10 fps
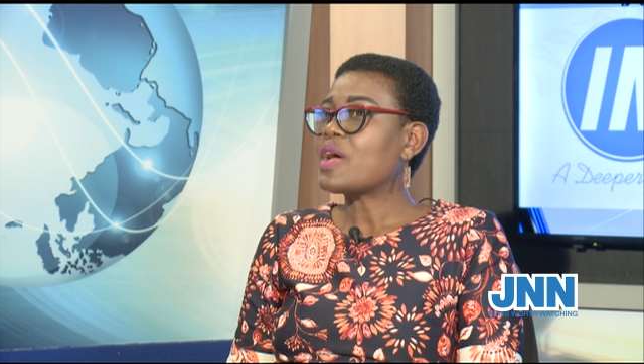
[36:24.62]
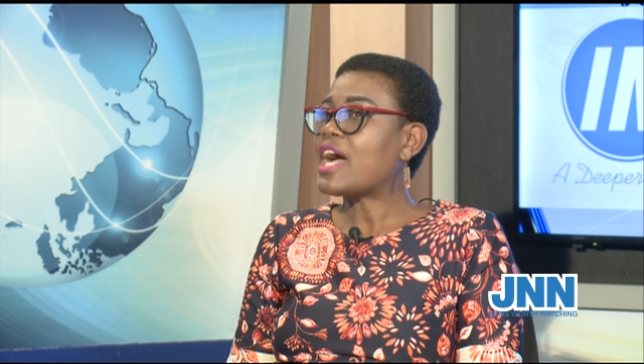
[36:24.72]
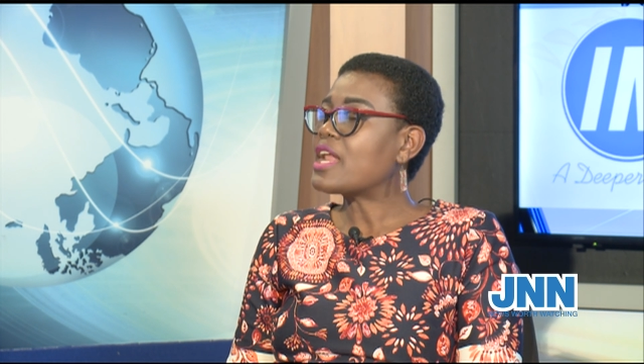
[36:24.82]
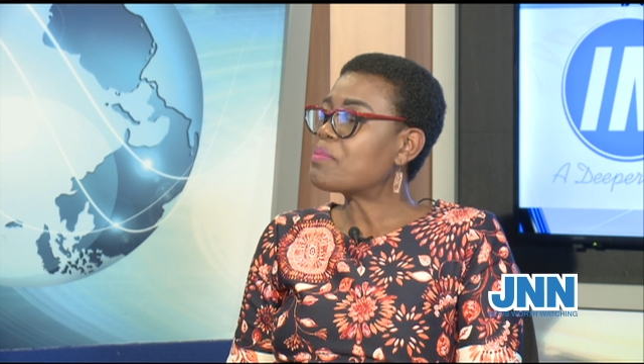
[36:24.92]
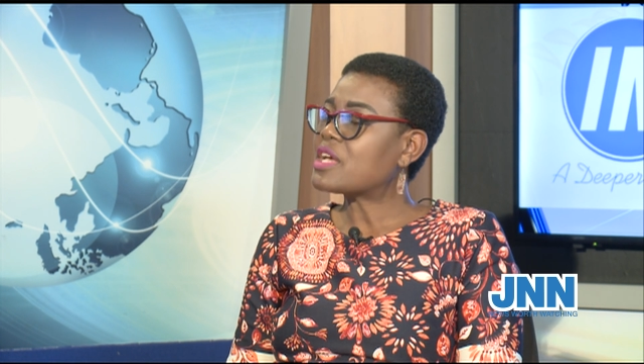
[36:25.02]

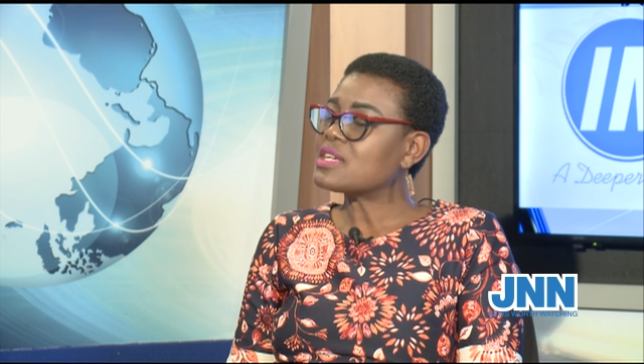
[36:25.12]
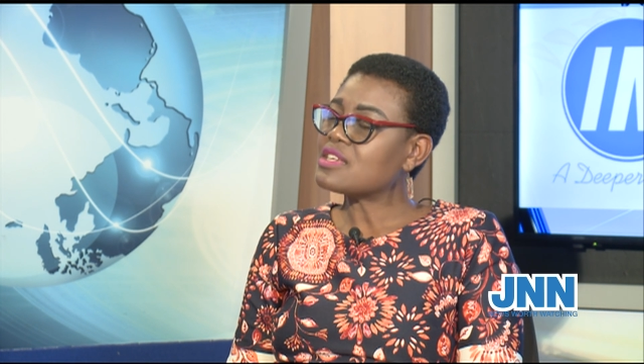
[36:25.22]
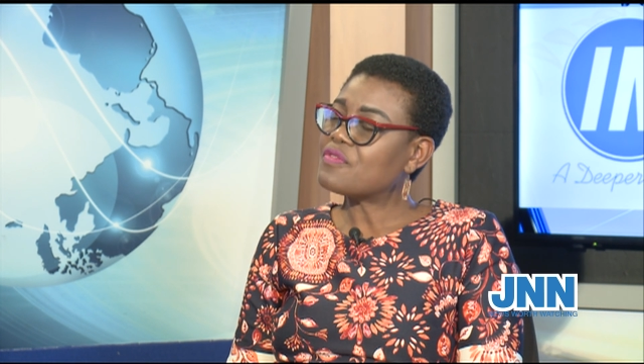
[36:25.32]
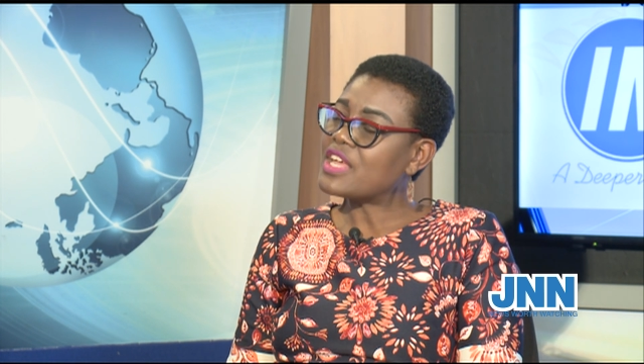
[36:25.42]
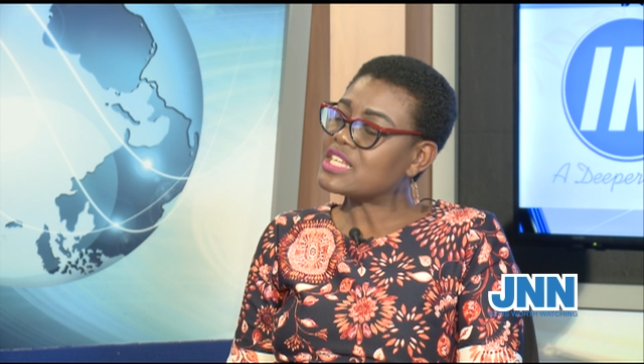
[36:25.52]
And because
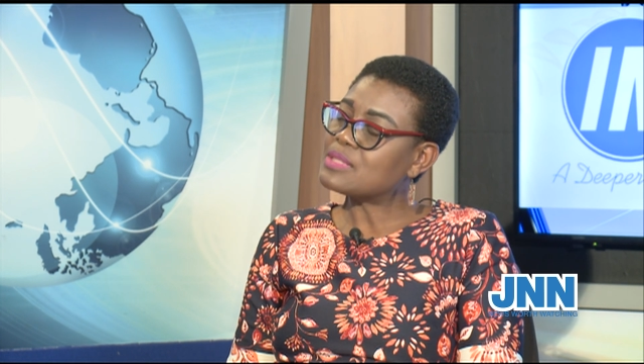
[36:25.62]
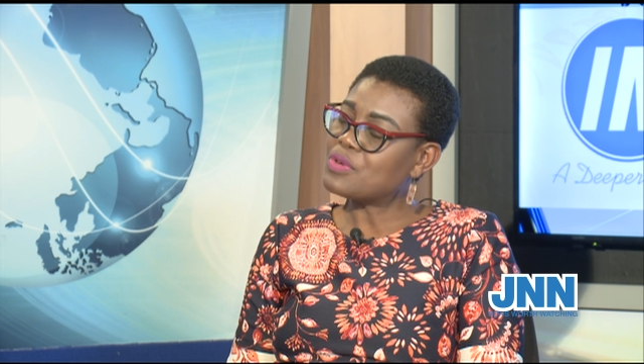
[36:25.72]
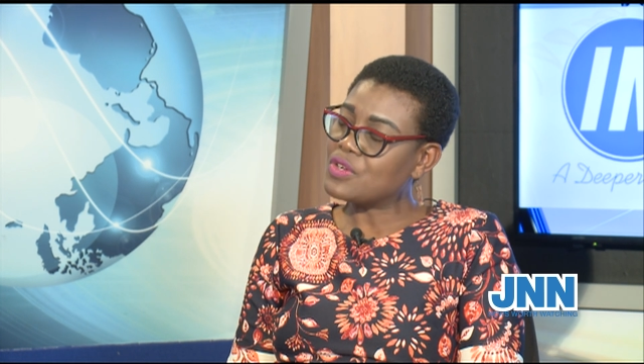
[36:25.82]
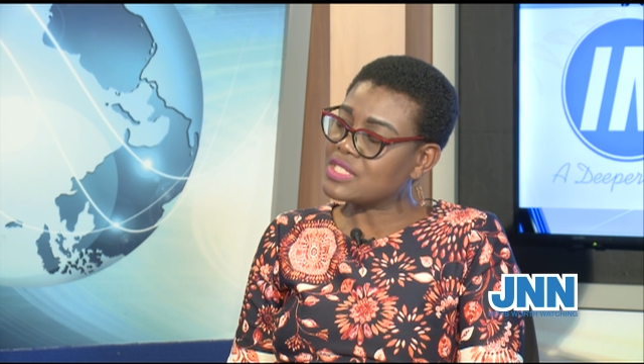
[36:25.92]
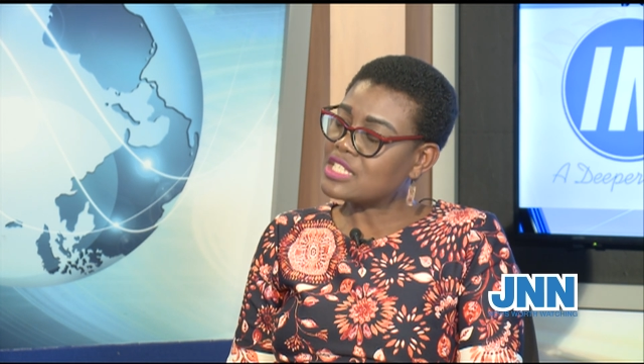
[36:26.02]
of the
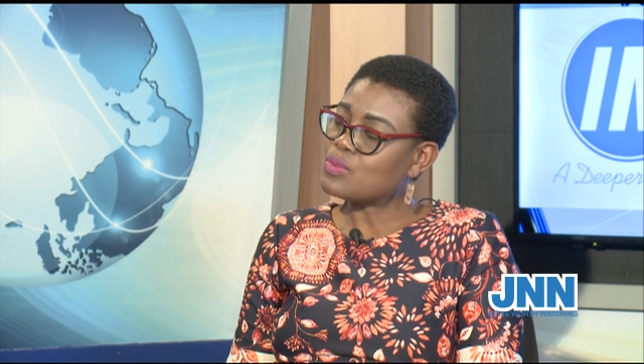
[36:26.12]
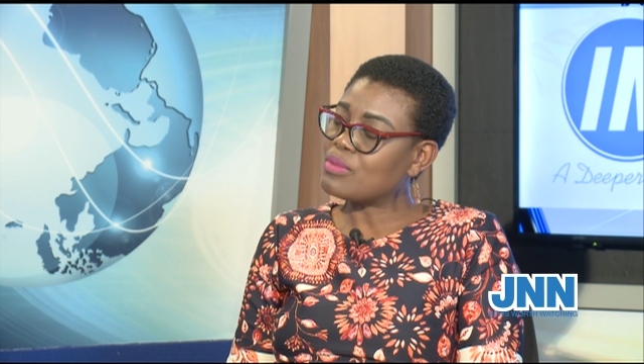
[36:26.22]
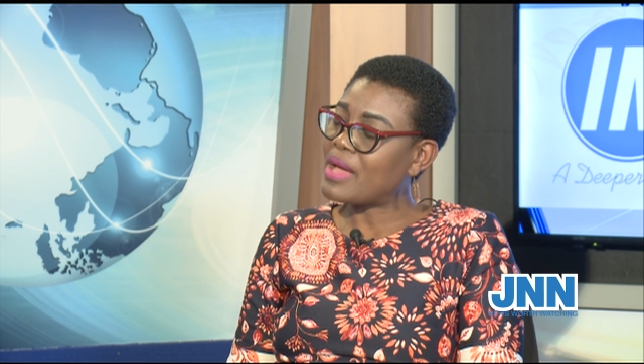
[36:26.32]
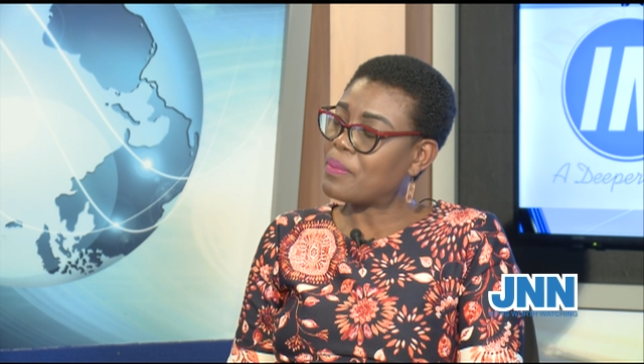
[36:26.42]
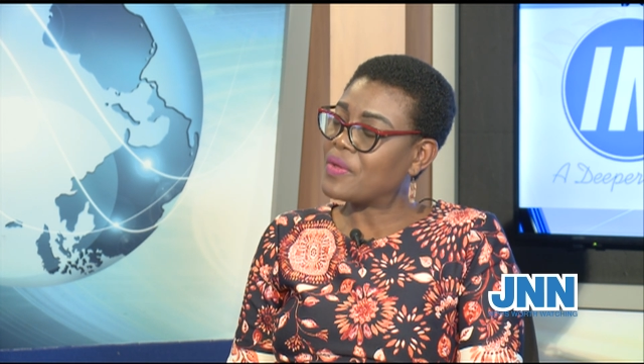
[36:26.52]
experiences
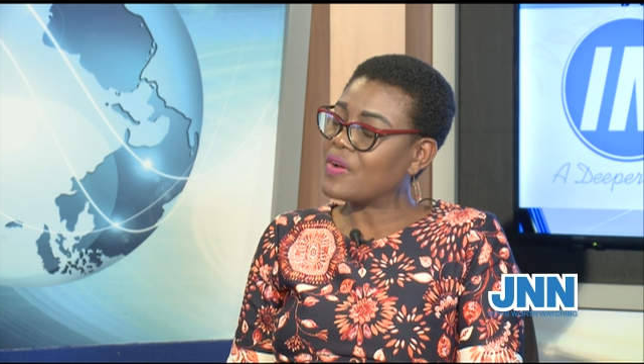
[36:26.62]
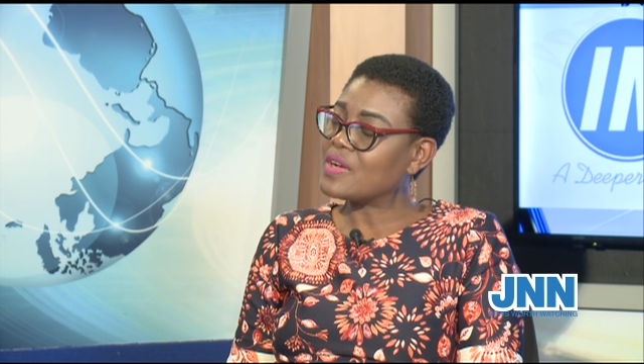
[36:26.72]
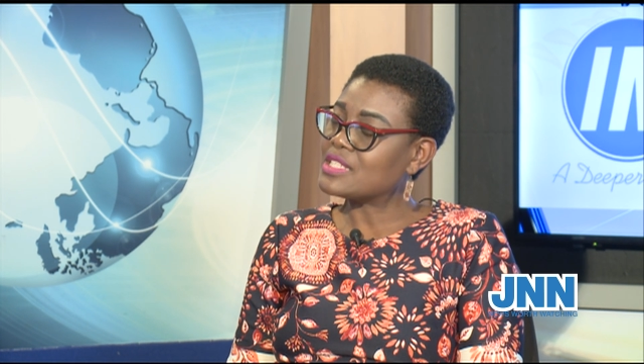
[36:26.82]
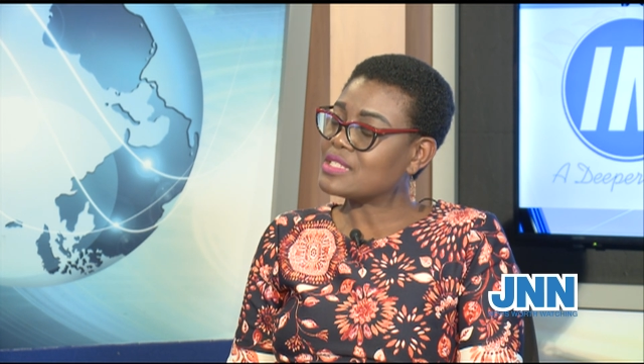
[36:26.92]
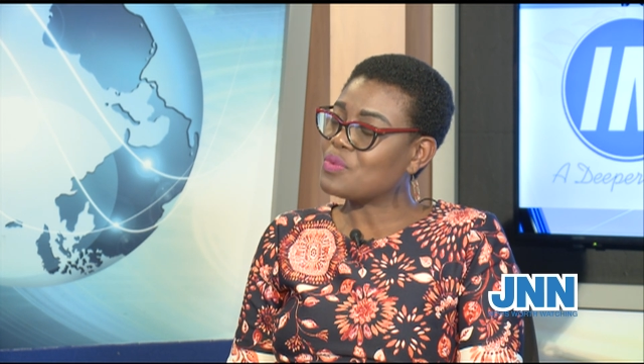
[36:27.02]
with my parents,